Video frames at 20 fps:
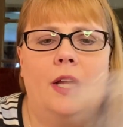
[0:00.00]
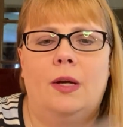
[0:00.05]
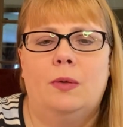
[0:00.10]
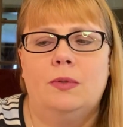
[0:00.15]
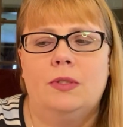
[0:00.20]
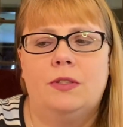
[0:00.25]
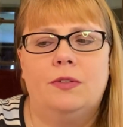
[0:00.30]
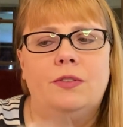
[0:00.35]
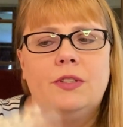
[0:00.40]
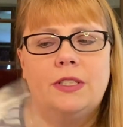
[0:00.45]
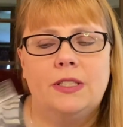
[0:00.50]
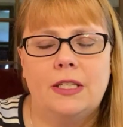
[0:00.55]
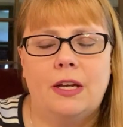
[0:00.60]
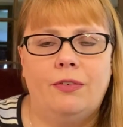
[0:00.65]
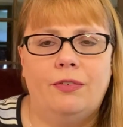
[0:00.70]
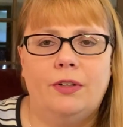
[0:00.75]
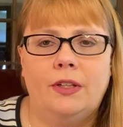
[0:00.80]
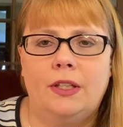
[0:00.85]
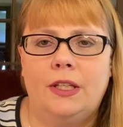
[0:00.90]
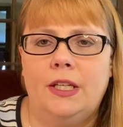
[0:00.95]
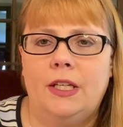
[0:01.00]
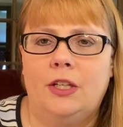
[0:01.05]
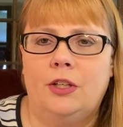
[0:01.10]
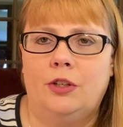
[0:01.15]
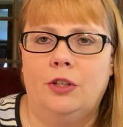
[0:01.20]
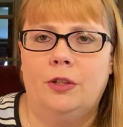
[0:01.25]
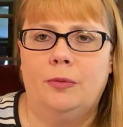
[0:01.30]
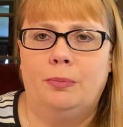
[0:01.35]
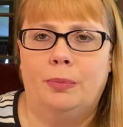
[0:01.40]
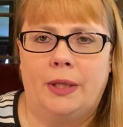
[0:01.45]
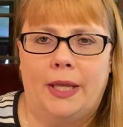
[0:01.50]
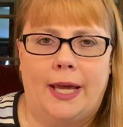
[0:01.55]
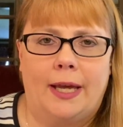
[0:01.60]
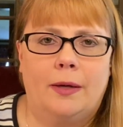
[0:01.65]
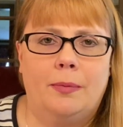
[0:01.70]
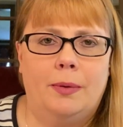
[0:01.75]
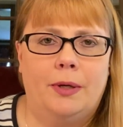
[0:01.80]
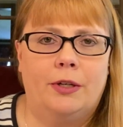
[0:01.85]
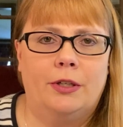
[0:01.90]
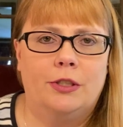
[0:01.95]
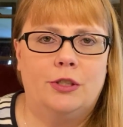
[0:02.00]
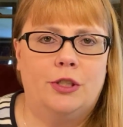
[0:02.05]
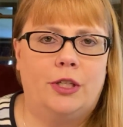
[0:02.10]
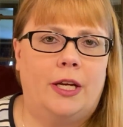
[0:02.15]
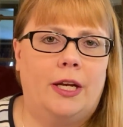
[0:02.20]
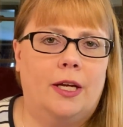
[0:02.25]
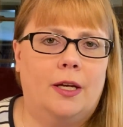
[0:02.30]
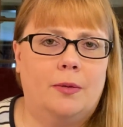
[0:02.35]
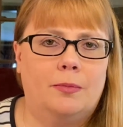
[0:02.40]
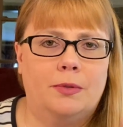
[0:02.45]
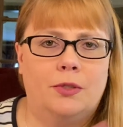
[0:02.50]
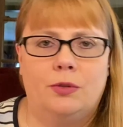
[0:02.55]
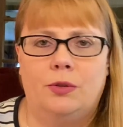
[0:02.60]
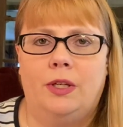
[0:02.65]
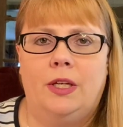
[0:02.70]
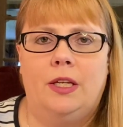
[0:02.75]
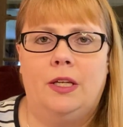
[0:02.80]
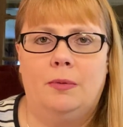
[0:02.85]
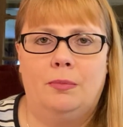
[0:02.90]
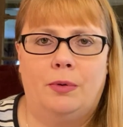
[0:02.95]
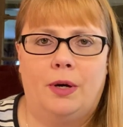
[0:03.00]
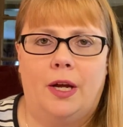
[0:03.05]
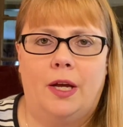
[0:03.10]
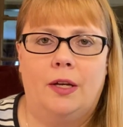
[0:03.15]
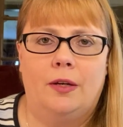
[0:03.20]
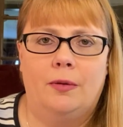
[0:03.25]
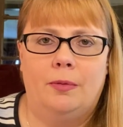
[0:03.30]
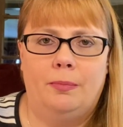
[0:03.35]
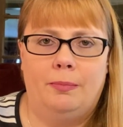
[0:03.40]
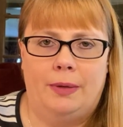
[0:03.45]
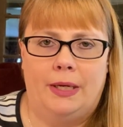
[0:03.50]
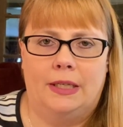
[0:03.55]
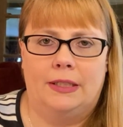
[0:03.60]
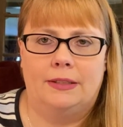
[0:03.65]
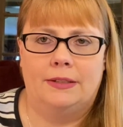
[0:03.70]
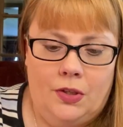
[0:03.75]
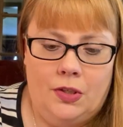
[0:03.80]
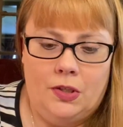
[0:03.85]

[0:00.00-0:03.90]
It was definitely a good blackberry jam, zucchini bread mix.